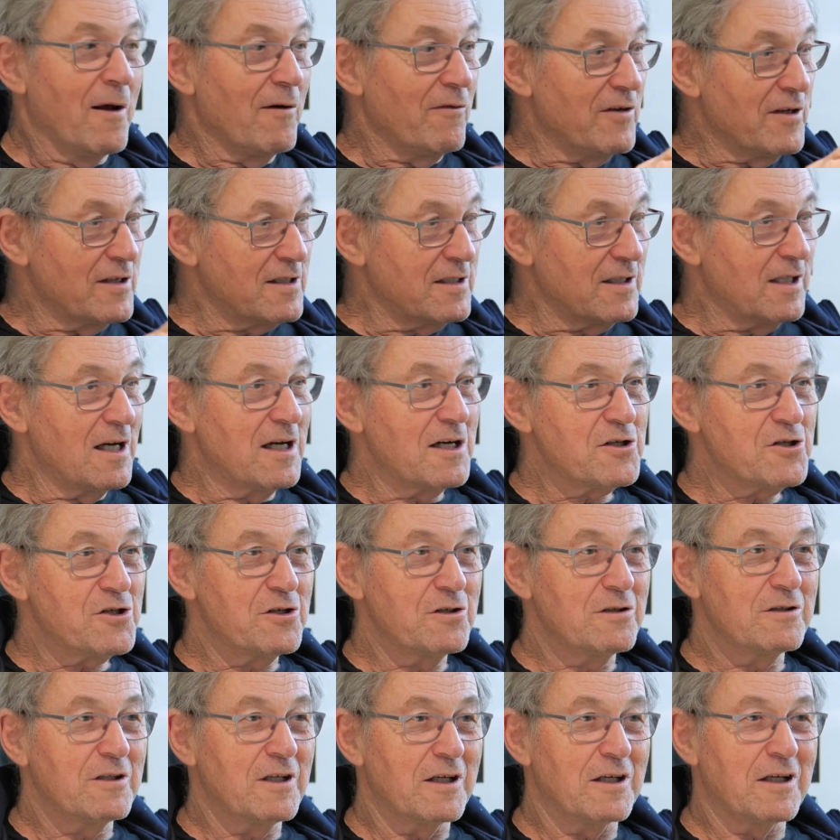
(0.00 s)
we start
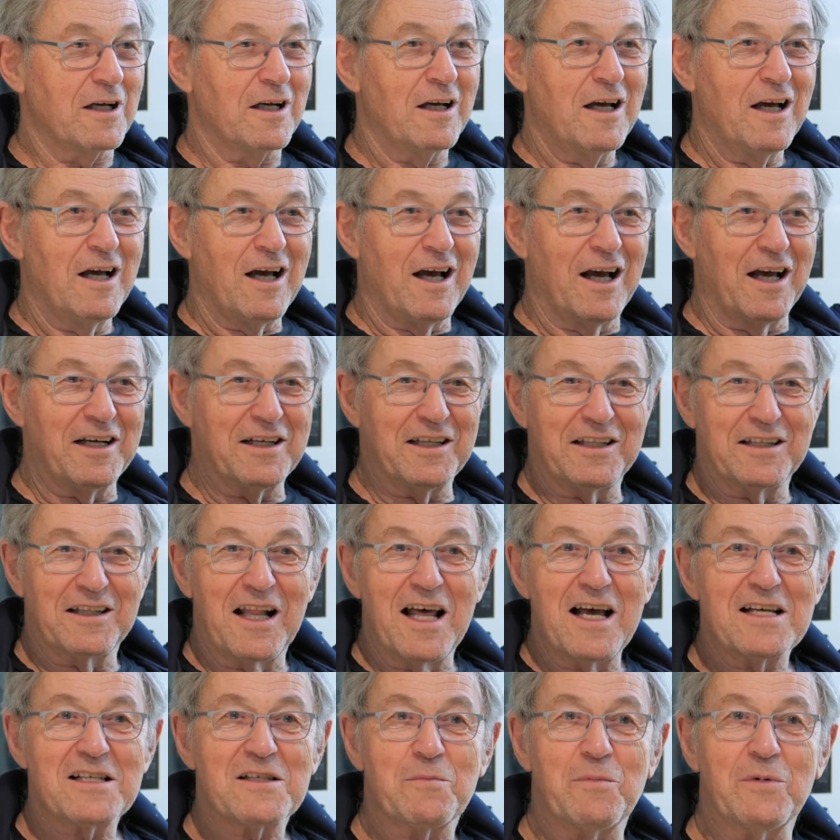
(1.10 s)
shooting, and in
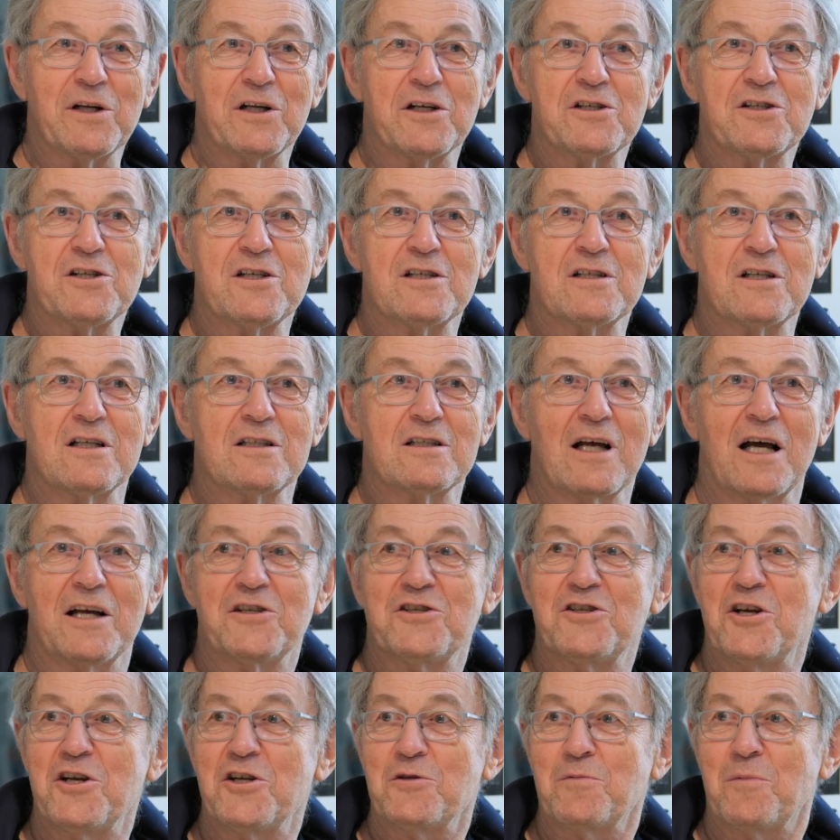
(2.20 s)
last minute, she says, I
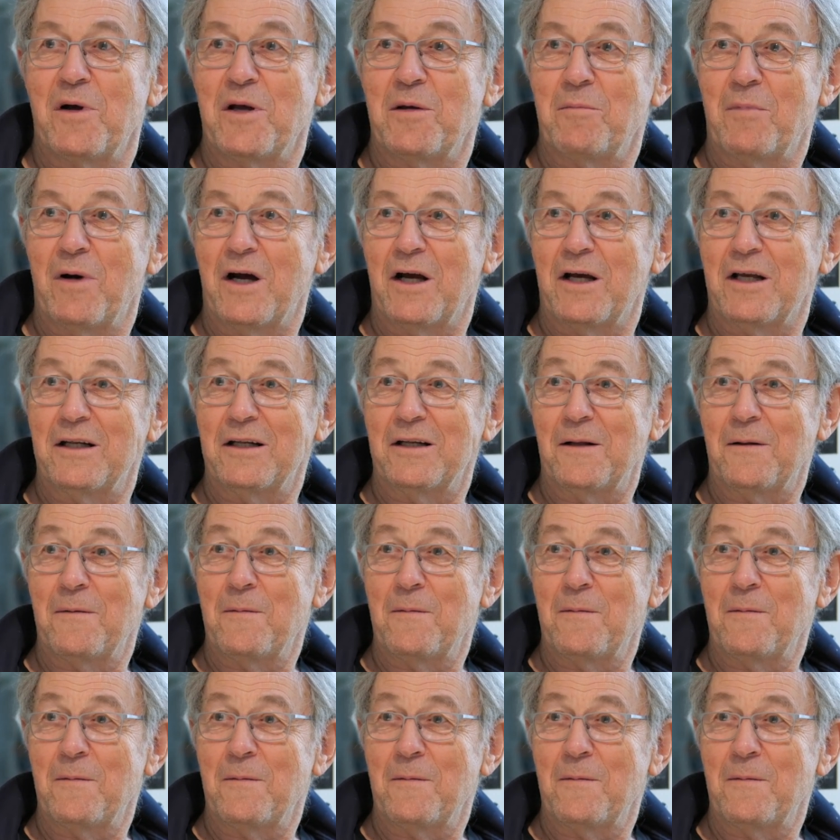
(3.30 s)
changed my mind.